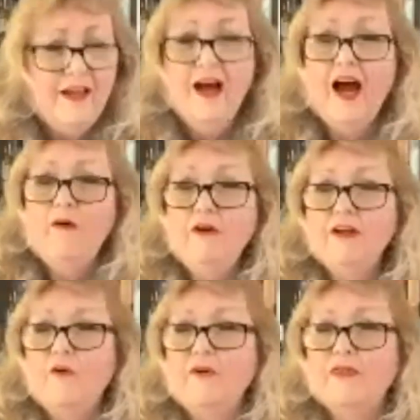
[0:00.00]
I want to
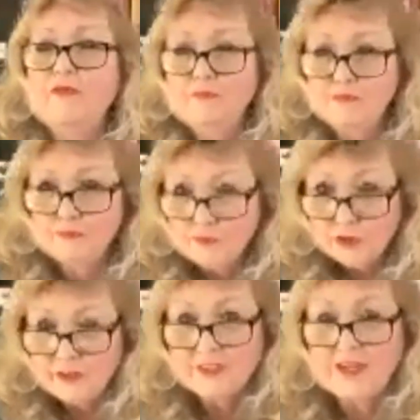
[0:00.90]
go with
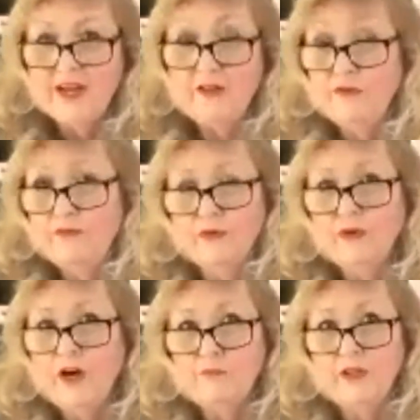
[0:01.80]
murders. I grew
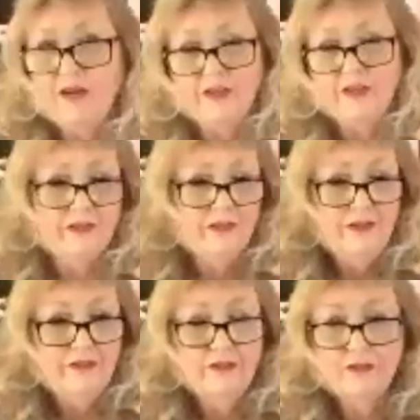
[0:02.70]
up loving
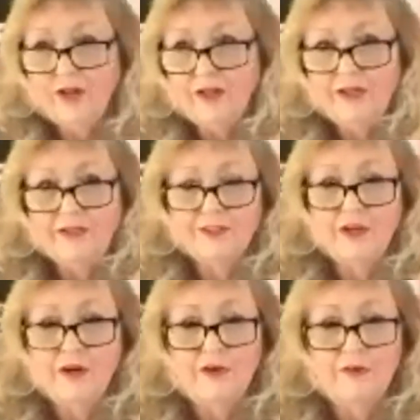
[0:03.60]
The Twilight
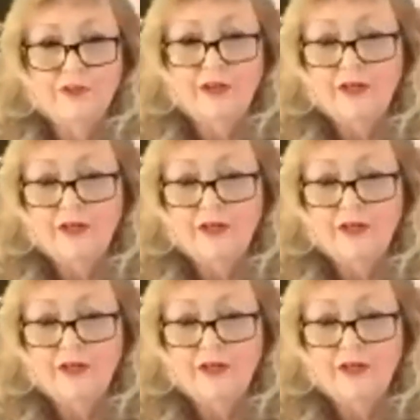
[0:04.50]
Zone,